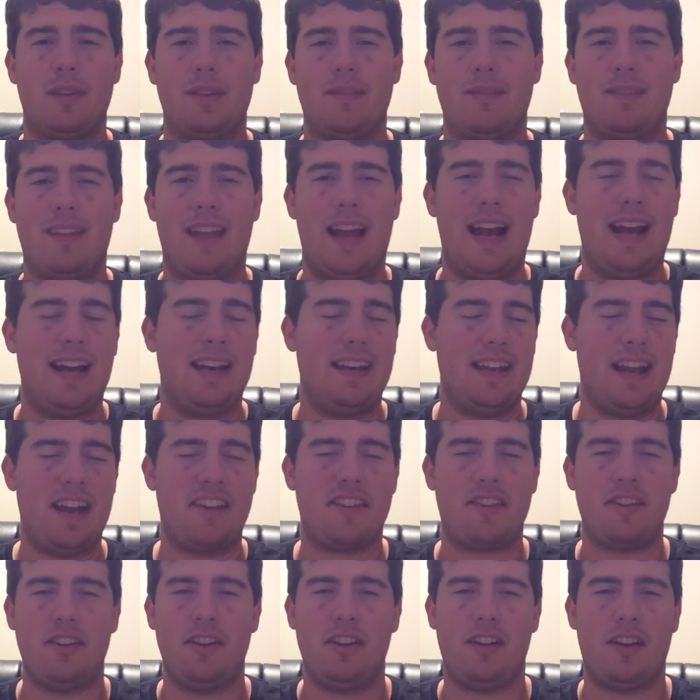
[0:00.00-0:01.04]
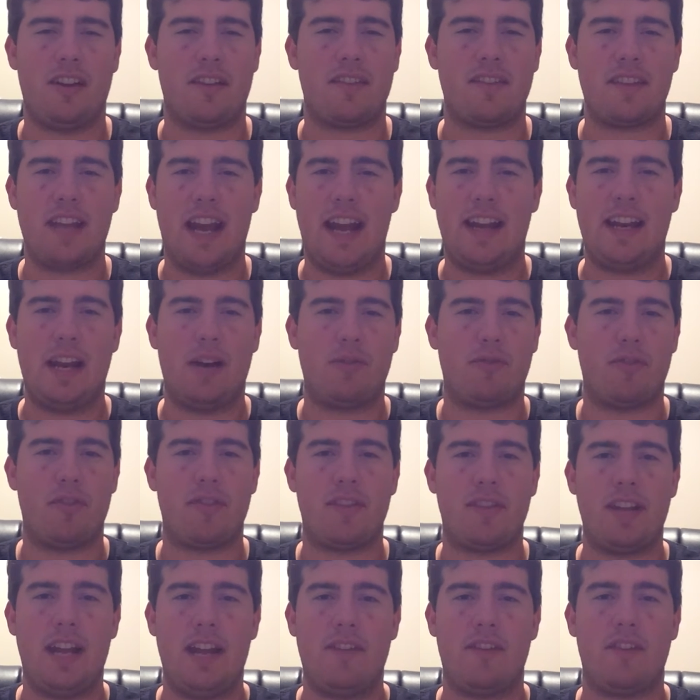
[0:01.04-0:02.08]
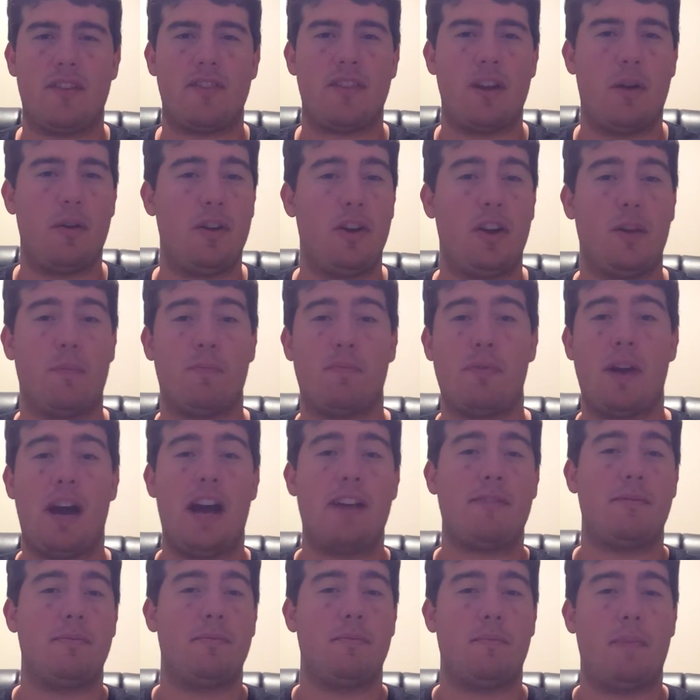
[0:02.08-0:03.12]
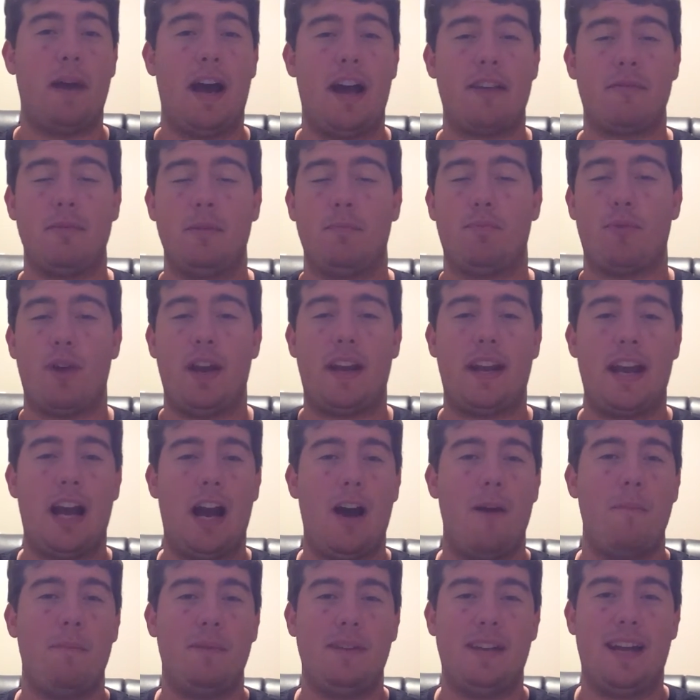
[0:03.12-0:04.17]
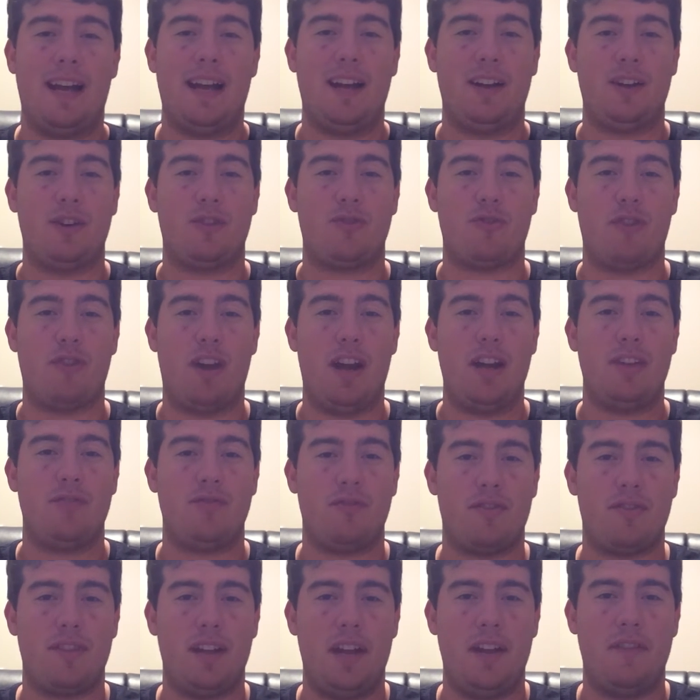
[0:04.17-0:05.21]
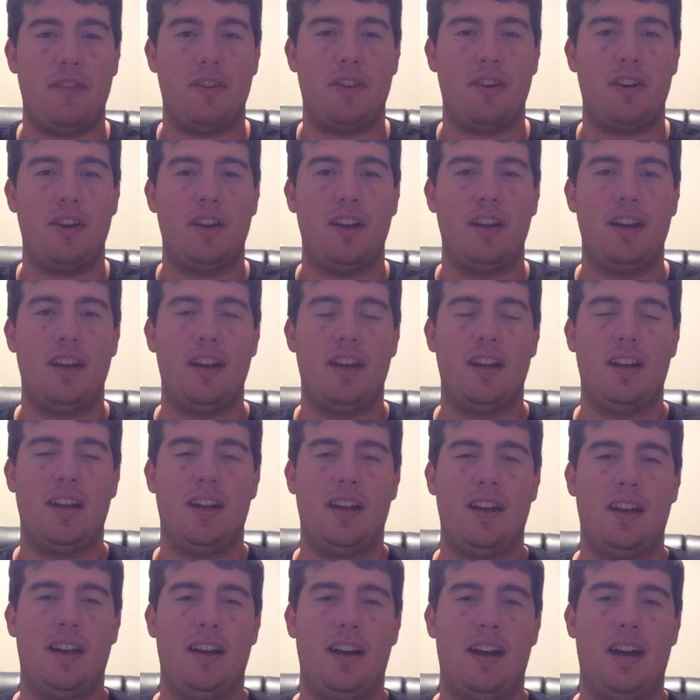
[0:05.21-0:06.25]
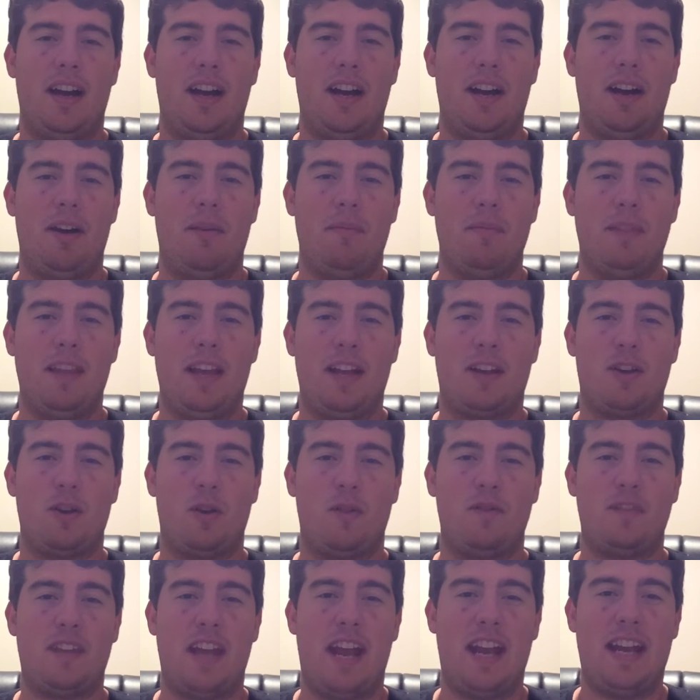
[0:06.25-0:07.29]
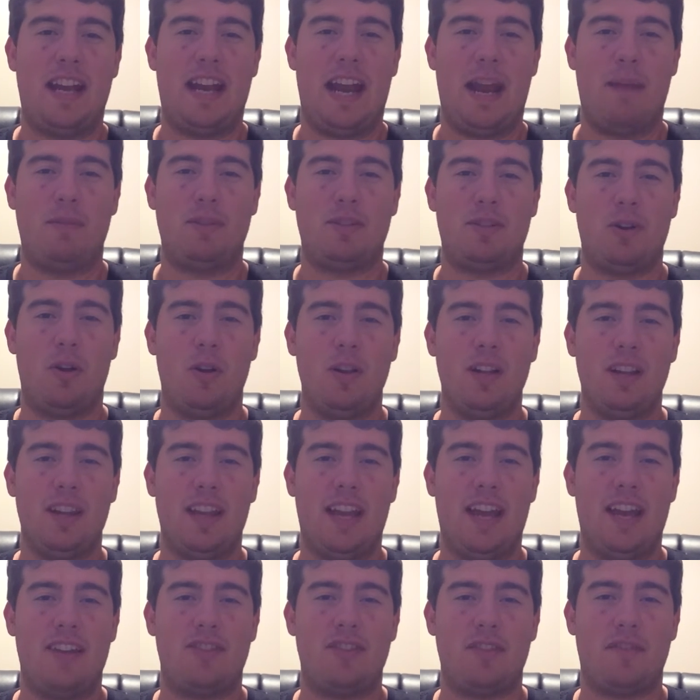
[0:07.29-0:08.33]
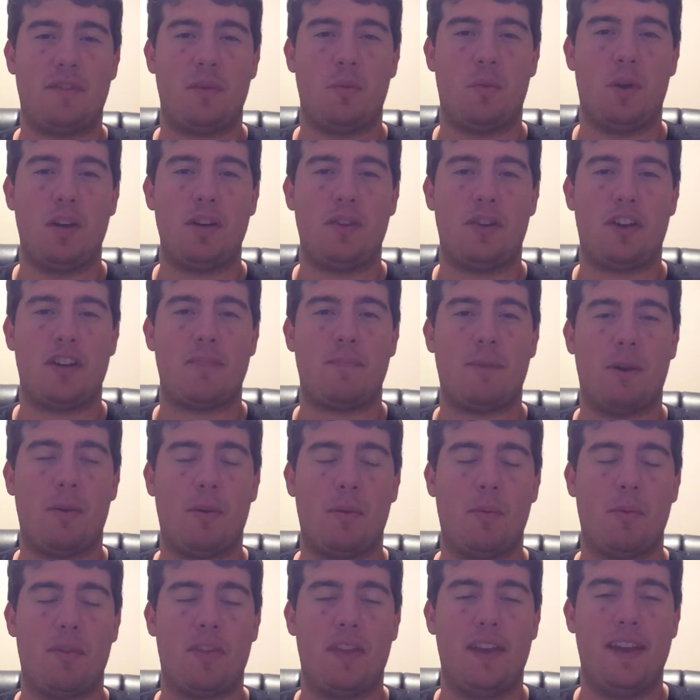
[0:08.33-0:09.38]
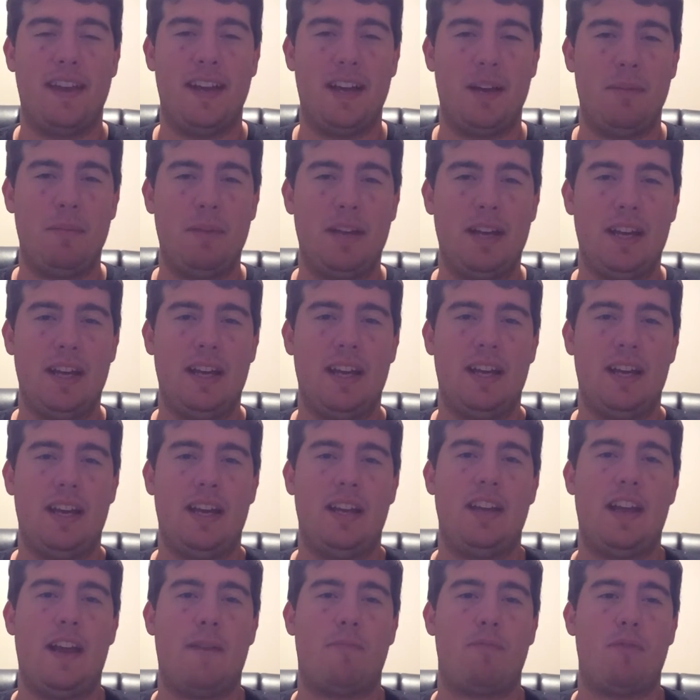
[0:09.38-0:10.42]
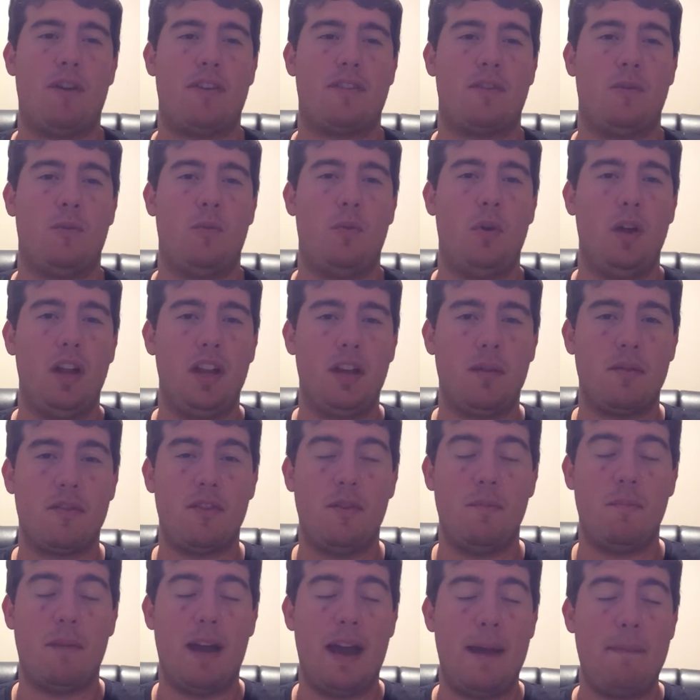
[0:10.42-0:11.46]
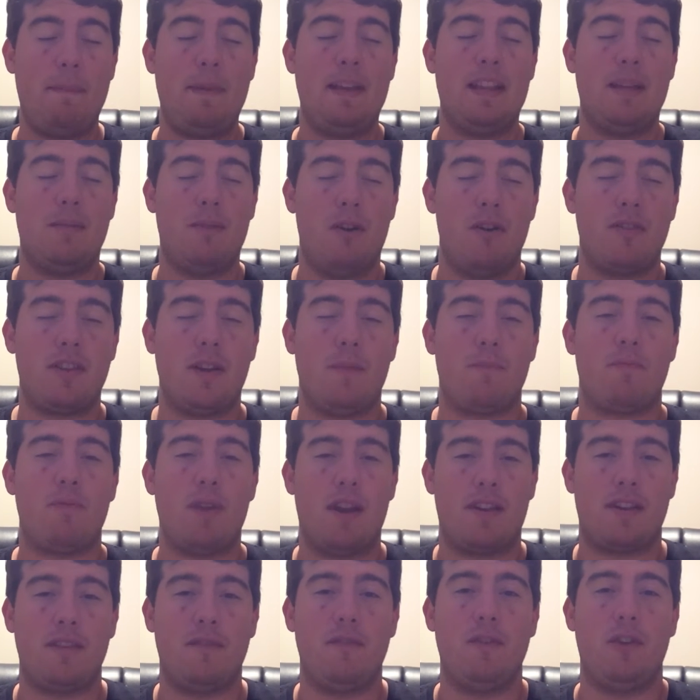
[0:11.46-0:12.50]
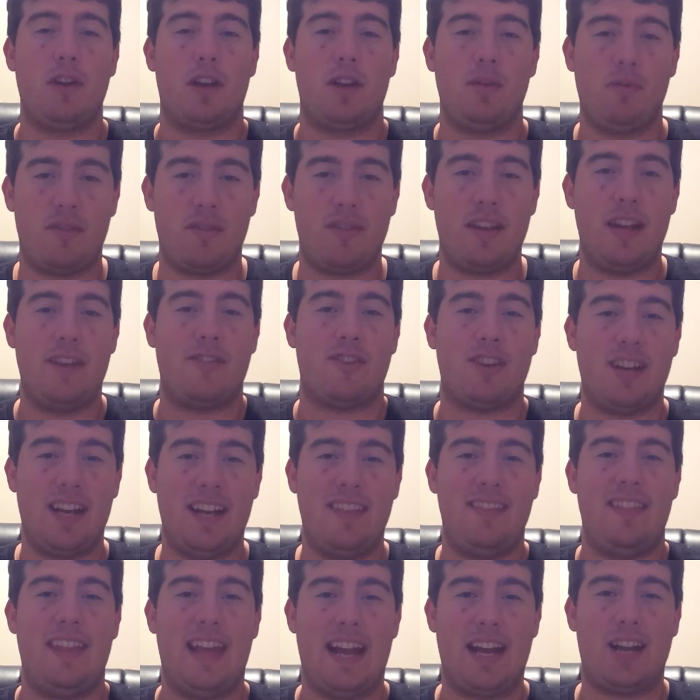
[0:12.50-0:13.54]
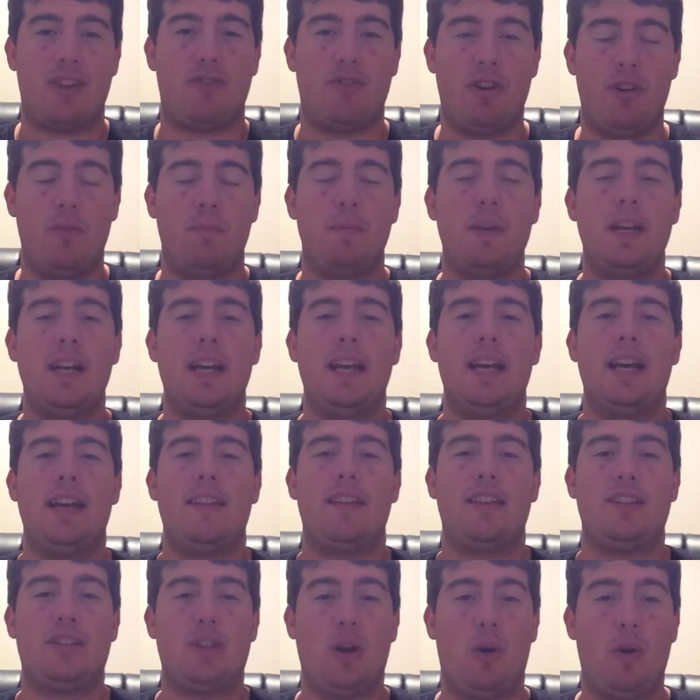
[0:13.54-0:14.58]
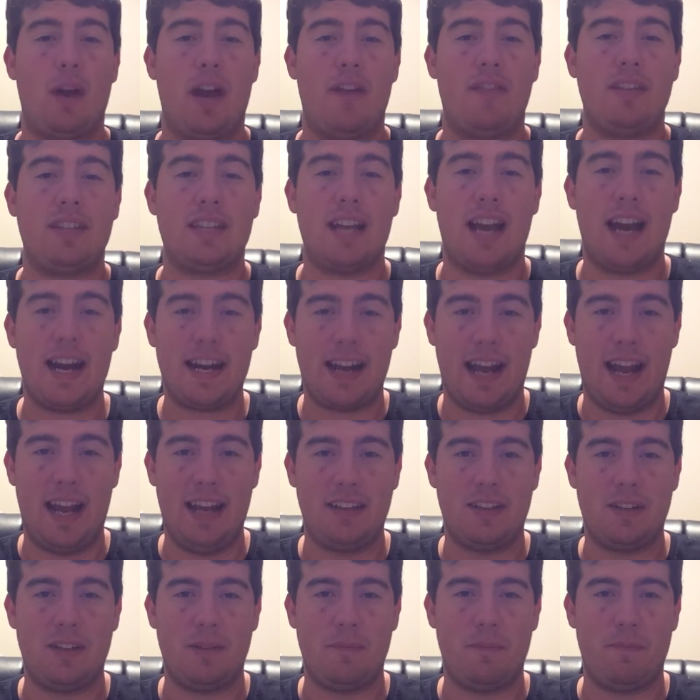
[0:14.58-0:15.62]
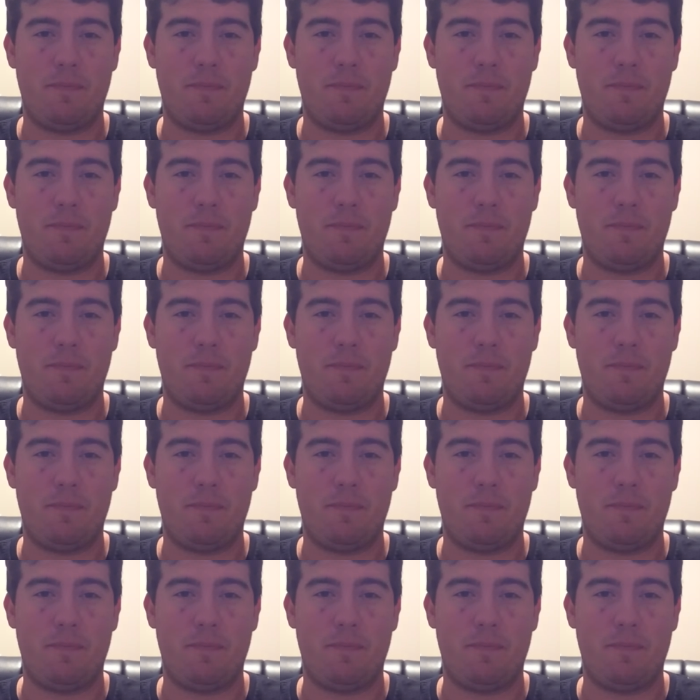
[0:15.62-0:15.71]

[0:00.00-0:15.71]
not necessarily a standout receiver, someone who could possibly break out, but not a great receiver. Let go of Danny Amendola last year after a one-year experiment with him. You have Preston Williams, who might be the most impressive-looking receiver in that group. They don't have a tight end.